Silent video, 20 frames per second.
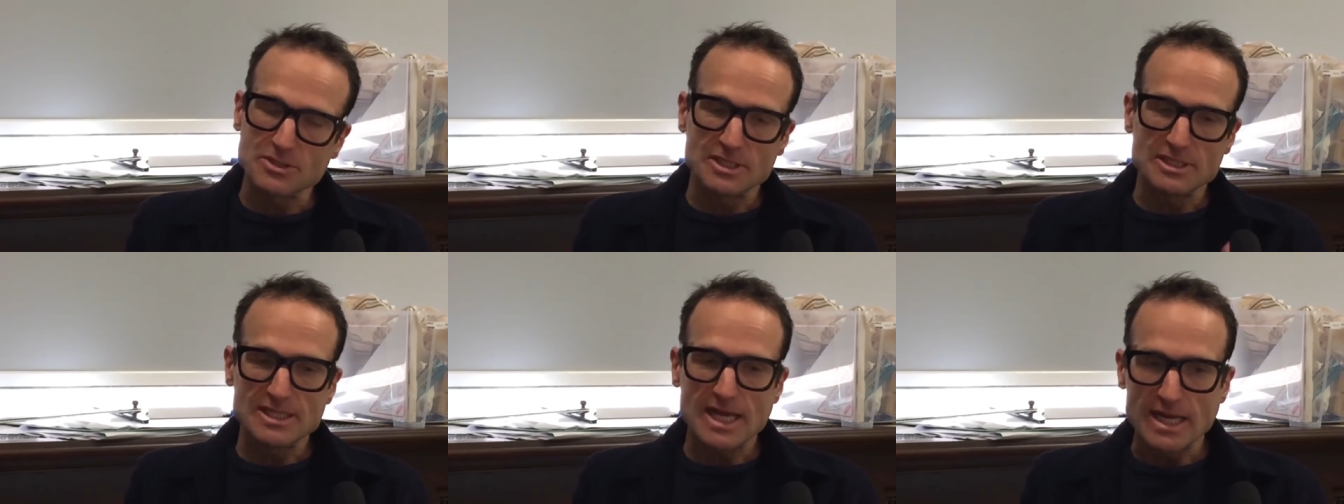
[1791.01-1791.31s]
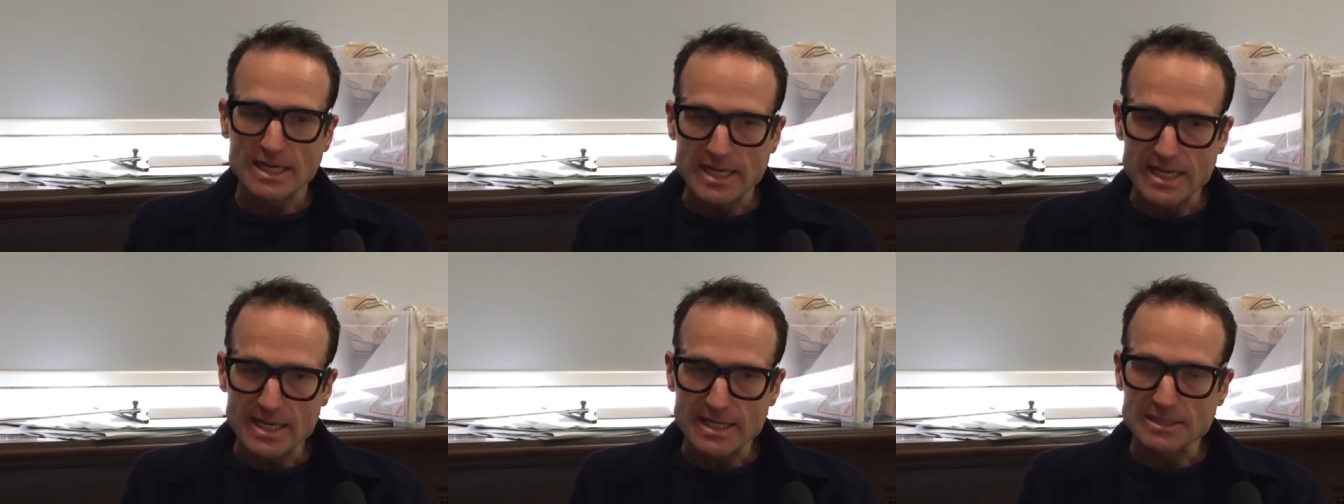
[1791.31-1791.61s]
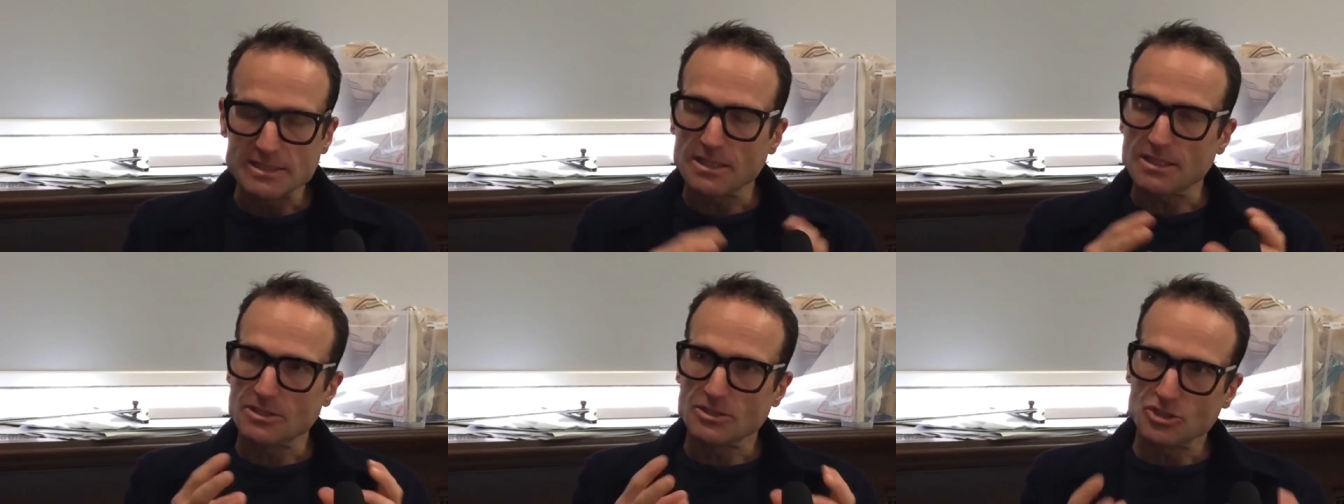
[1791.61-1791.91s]
the
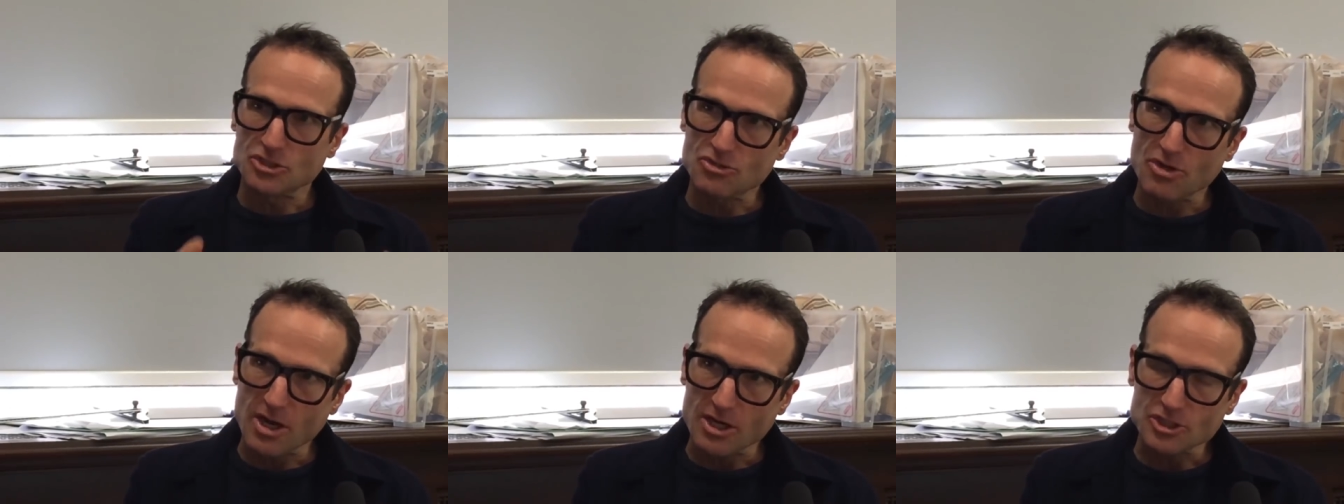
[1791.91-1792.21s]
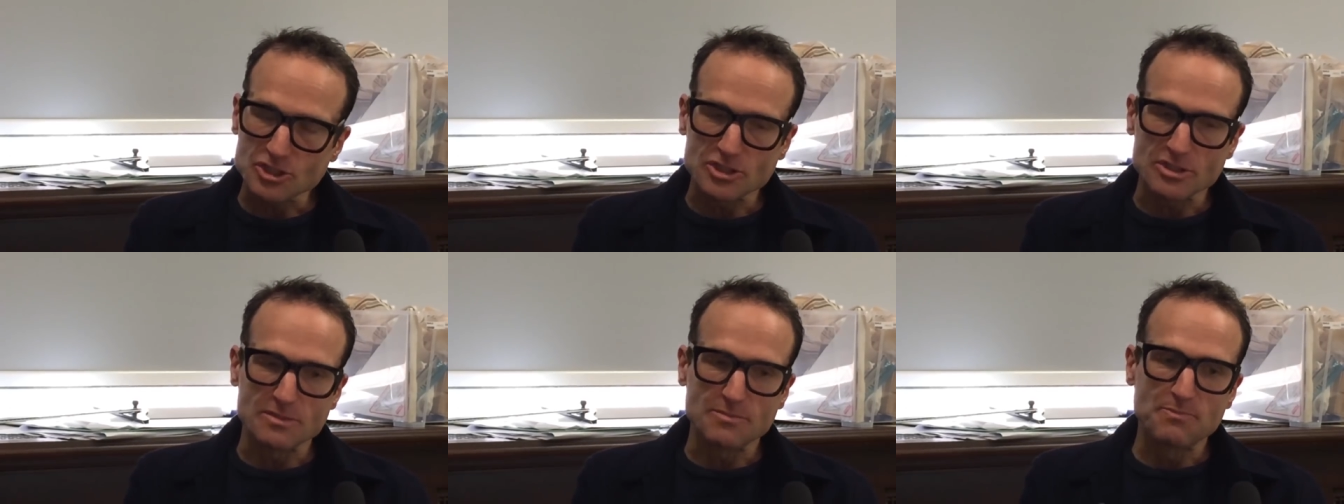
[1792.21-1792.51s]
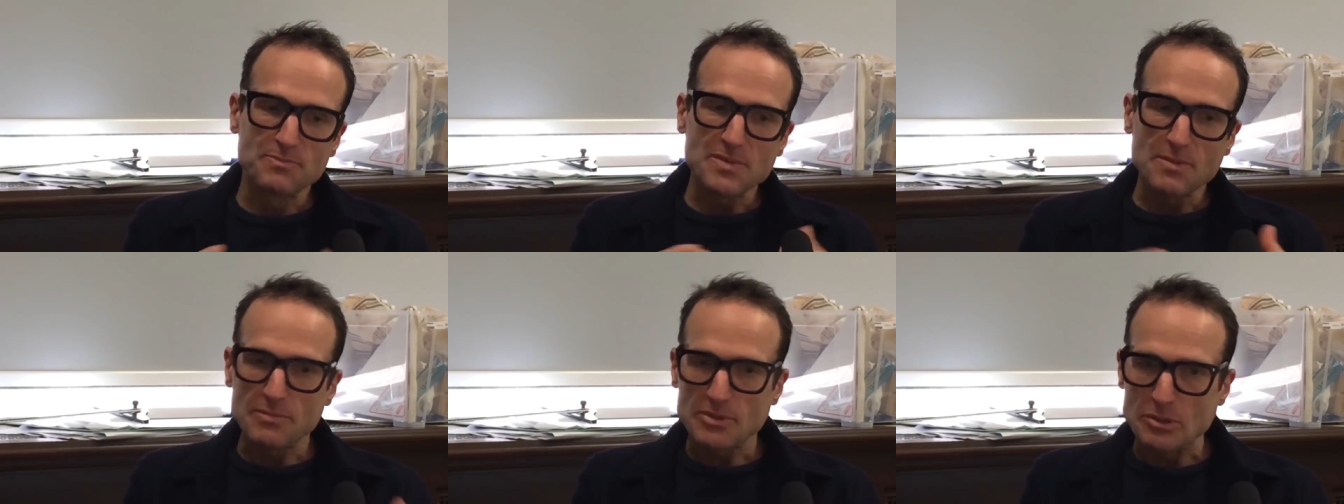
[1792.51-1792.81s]
techniques, the
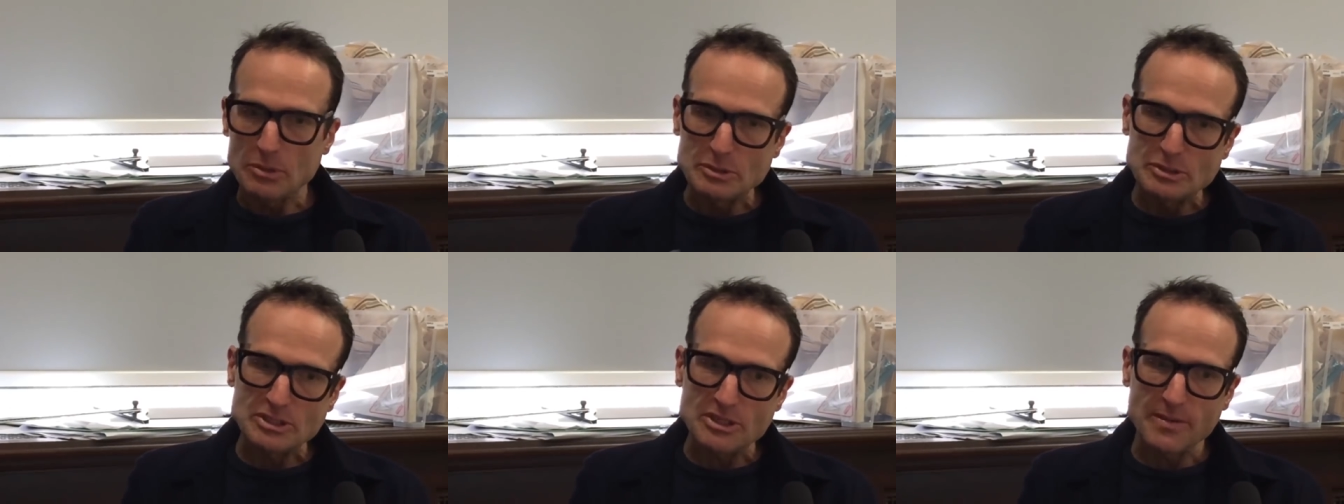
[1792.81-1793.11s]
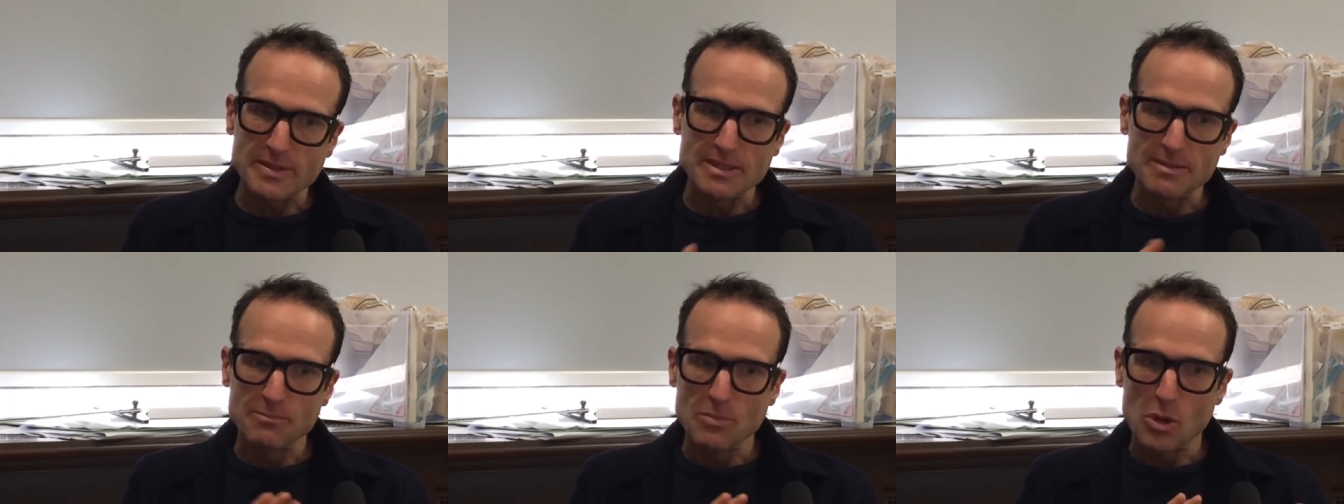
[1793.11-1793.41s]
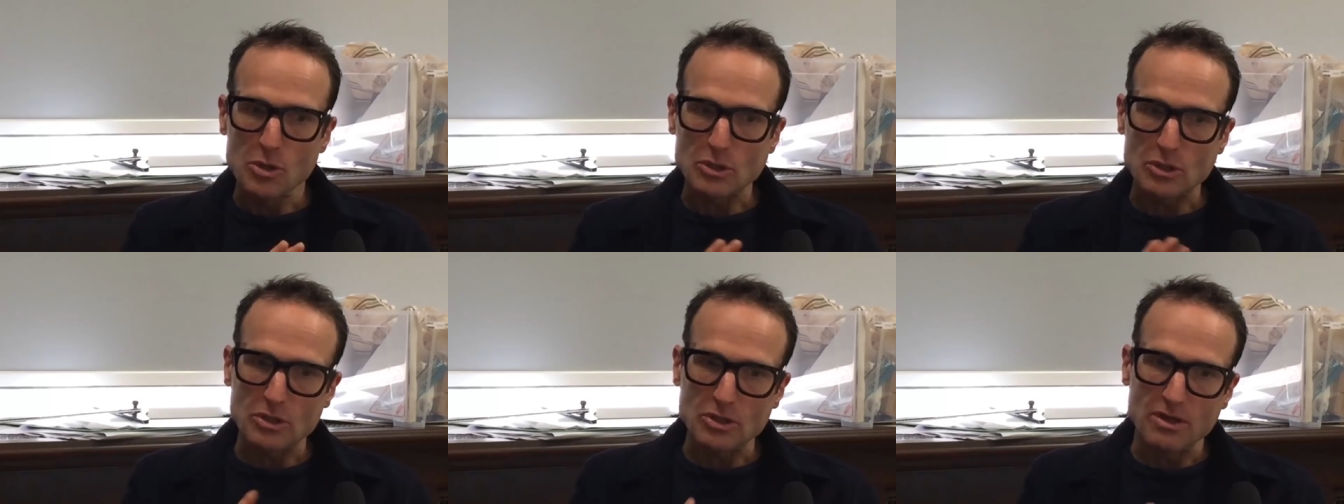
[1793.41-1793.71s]
construction, but also in the
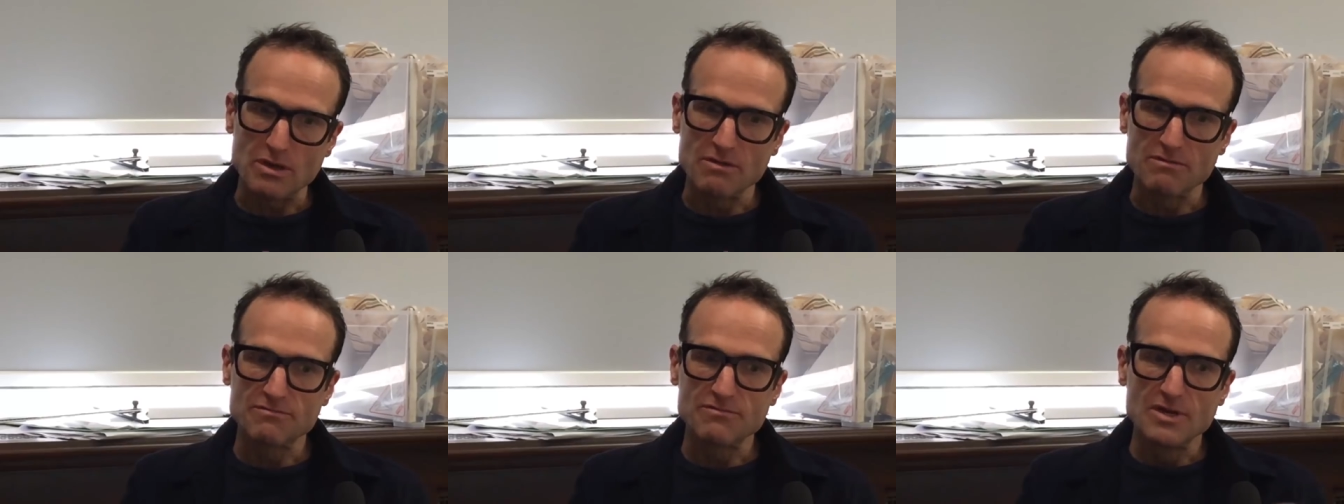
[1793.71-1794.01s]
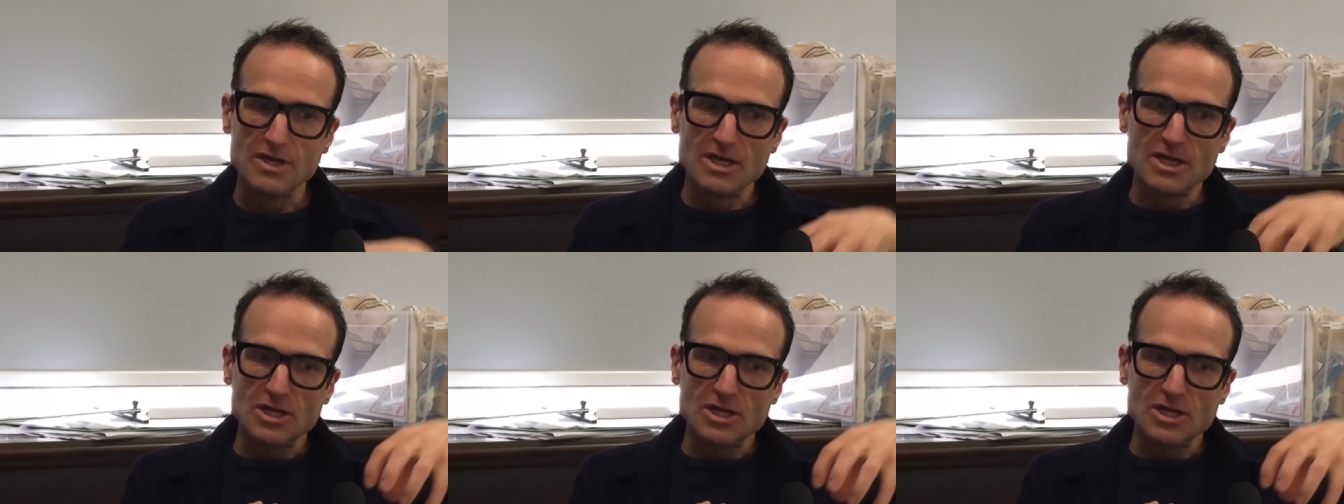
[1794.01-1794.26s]
model of